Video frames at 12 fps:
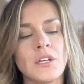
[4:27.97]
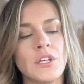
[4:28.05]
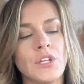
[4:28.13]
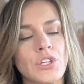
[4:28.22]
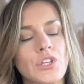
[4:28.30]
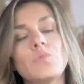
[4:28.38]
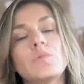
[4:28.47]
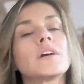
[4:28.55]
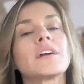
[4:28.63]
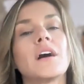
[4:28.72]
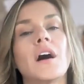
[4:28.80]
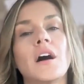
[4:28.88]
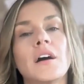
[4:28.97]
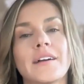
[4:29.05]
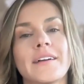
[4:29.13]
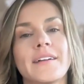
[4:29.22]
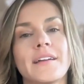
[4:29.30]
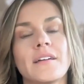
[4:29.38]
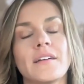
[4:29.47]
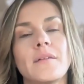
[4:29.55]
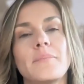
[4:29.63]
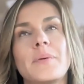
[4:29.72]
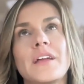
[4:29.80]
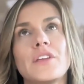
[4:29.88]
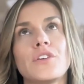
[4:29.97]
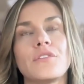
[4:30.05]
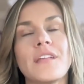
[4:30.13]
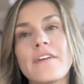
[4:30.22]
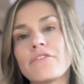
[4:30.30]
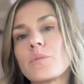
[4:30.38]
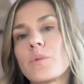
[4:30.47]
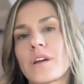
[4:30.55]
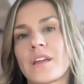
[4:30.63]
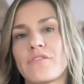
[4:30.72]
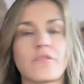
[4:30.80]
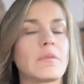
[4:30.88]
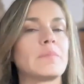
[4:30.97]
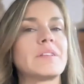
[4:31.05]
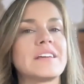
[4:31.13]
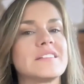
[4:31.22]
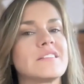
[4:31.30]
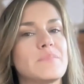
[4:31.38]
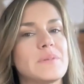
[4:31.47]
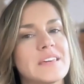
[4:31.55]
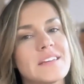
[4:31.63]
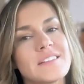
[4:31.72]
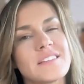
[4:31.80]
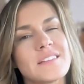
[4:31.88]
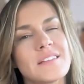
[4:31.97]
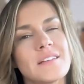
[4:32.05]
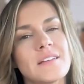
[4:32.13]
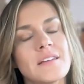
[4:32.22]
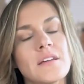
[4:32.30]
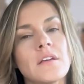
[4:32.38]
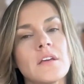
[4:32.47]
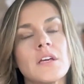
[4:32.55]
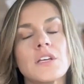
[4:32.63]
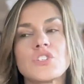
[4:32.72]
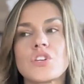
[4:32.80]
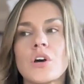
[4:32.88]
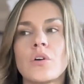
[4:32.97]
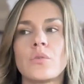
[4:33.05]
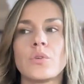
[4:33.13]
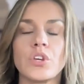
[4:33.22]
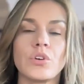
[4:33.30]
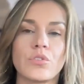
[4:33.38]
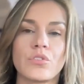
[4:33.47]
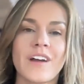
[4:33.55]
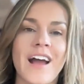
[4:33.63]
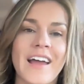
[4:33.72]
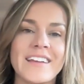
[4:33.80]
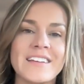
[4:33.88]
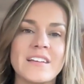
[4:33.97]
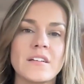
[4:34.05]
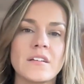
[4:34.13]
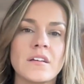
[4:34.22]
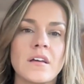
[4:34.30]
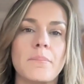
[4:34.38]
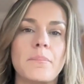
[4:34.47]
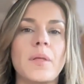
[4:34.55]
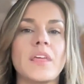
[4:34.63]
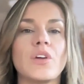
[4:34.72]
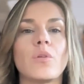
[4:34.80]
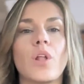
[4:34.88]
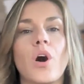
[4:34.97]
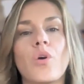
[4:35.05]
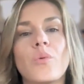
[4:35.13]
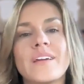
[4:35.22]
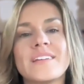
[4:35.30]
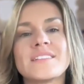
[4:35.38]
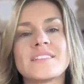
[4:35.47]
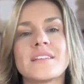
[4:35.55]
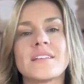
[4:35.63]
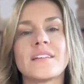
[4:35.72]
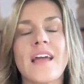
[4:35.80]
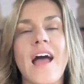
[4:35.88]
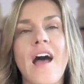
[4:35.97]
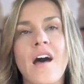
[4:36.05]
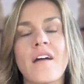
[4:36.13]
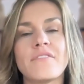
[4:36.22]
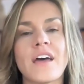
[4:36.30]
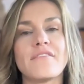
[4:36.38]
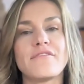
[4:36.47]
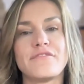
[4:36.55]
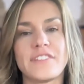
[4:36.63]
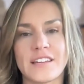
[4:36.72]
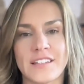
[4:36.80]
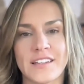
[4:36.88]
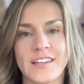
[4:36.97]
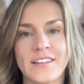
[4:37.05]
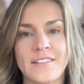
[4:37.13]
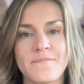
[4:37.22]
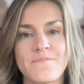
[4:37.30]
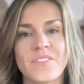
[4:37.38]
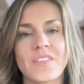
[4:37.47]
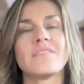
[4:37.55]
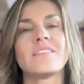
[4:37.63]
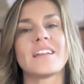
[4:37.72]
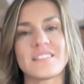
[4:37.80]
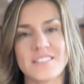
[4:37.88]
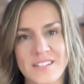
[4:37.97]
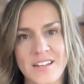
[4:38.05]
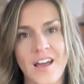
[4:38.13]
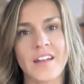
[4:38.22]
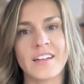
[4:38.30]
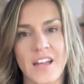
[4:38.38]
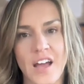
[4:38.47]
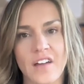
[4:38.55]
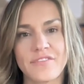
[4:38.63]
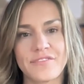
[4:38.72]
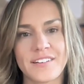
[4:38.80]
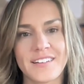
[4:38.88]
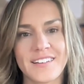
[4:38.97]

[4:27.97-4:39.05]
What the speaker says: you work hard, but you're never working from a place of peace. So you'll grind, but you'll always have that feeling that it's not enough.